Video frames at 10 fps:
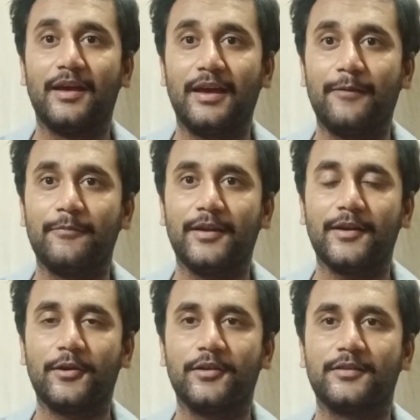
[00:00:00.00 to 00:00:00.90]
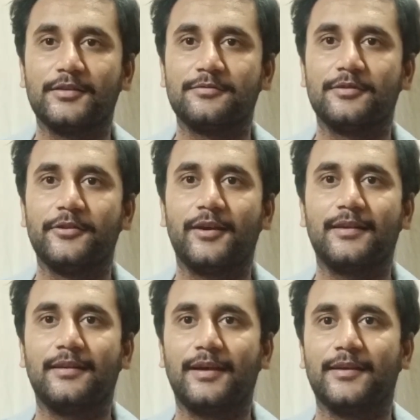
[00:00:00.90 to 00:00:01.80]
I'm recording this video
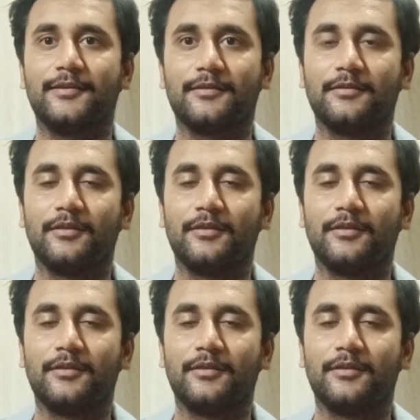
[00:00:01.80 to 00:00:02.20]
at night